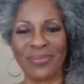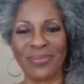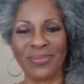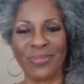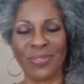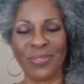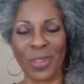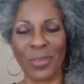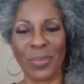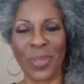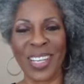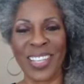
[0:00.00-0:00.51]

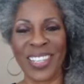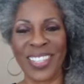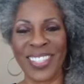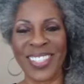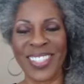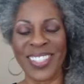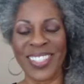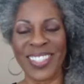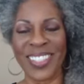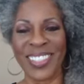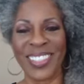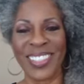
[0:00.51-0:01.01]
from
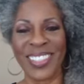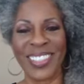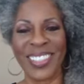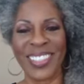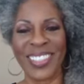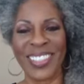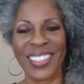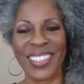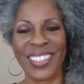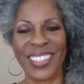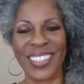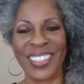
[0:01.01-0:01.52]
us
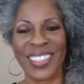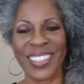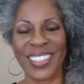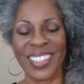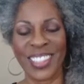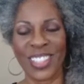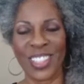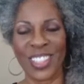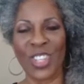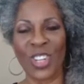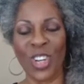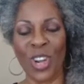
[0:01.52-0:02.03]

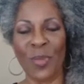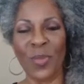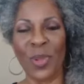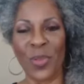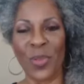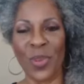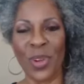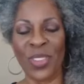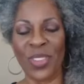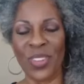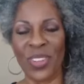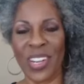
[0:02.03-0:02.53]
to determine
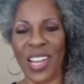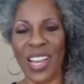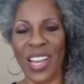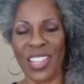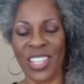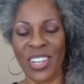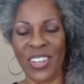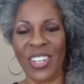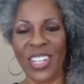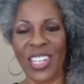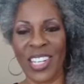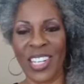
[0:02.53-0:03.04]
whether or not
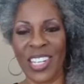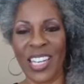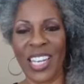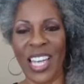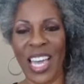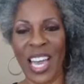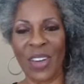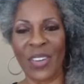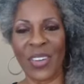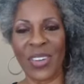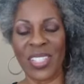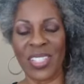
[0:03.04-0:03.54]
they're going to
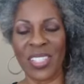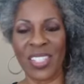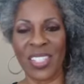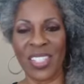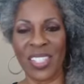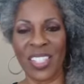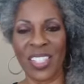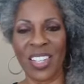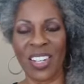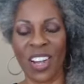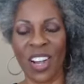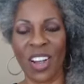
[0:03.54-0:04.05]
allow us to
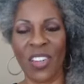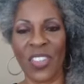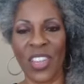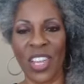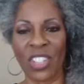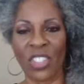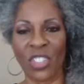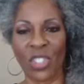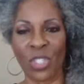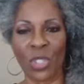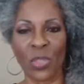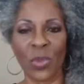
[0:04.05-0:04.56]
sit on
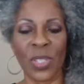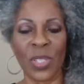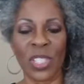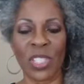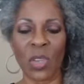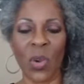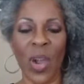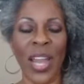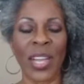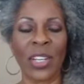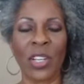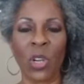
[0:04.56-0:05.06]
that jury.
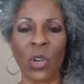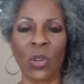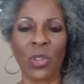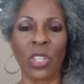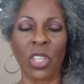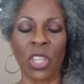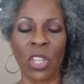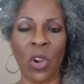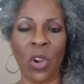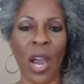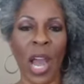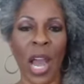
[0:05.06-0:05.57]
So I know
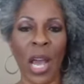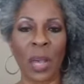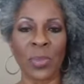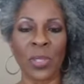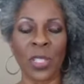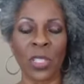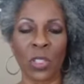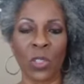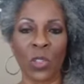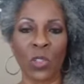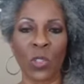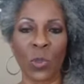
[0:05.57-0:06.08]
that there are
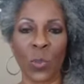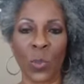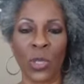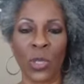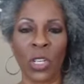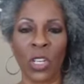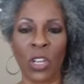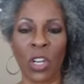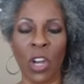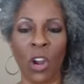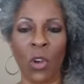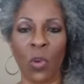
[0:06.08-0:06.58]
obstacles put in our